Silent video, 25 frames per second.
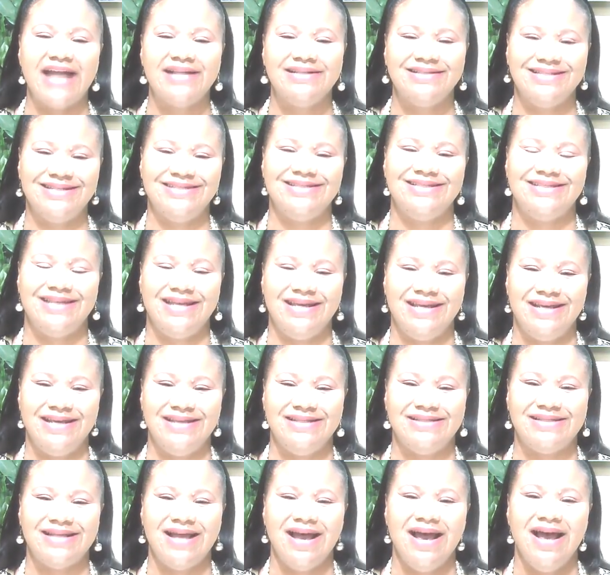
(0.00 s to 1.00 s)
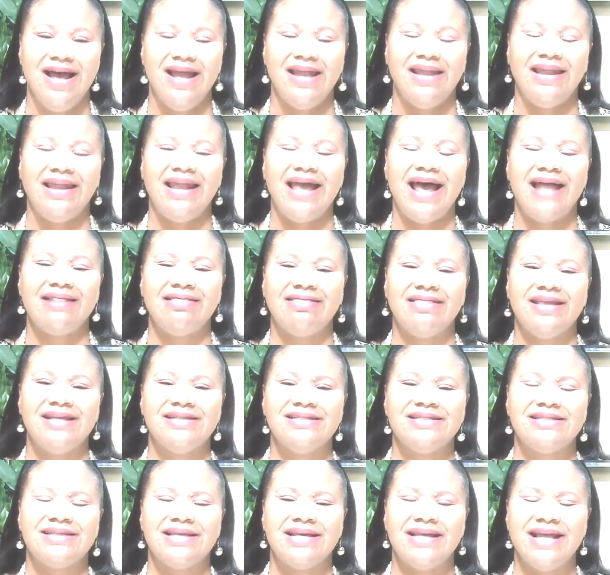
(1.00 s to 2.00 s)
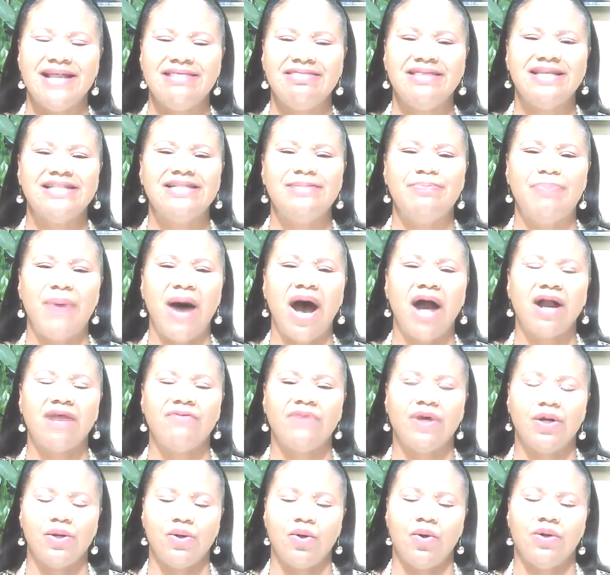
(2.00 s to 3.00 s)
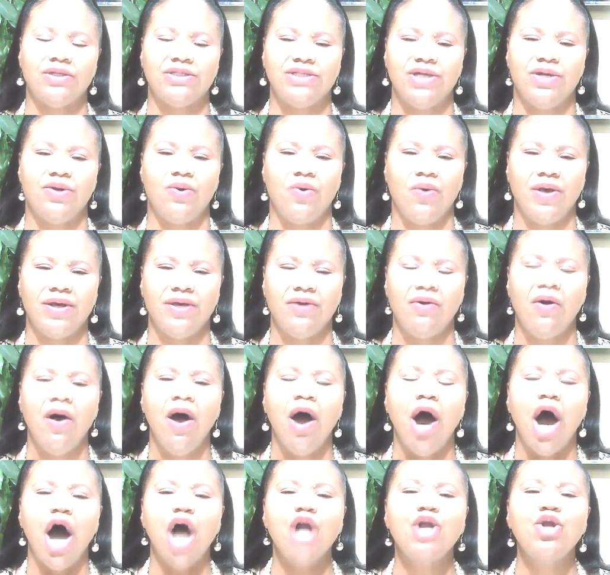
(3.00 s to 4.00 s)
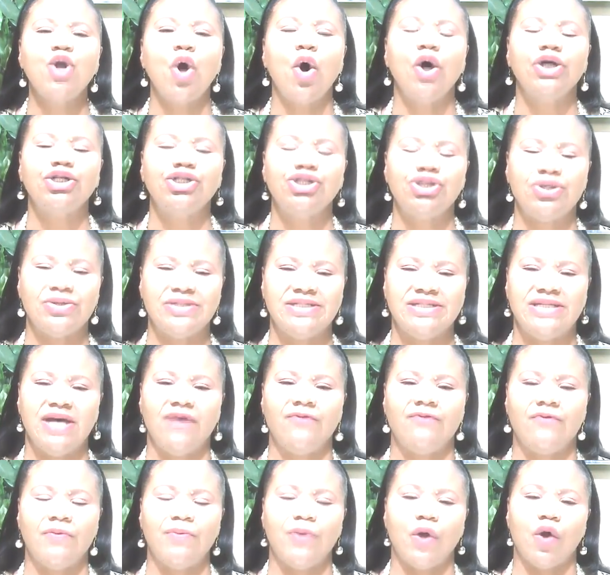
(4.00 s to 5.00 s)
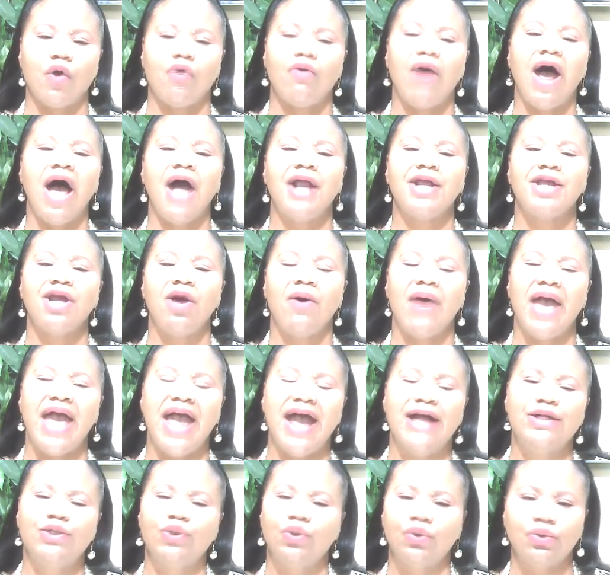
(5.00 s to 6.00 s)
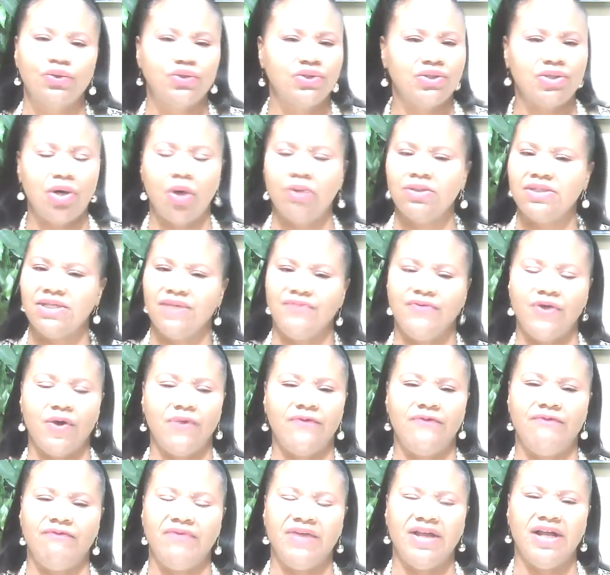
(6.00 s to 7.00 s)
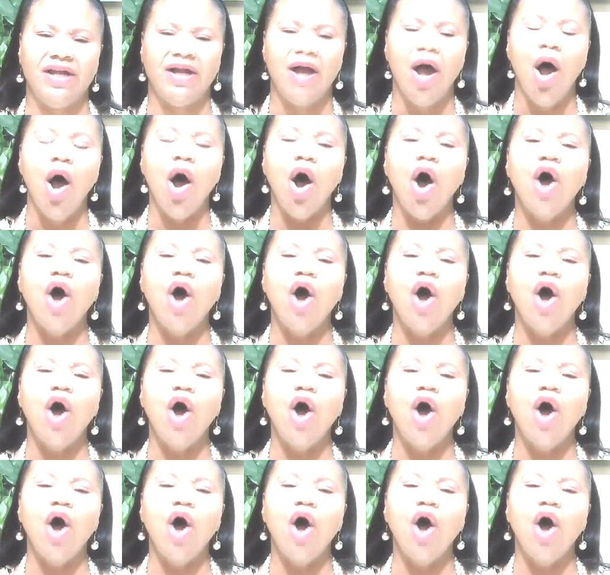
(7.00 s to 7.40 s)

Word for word: and disease. Let this get this bottle of anointing oil. Anoint yourself from the crown of your head to the soles of your feet.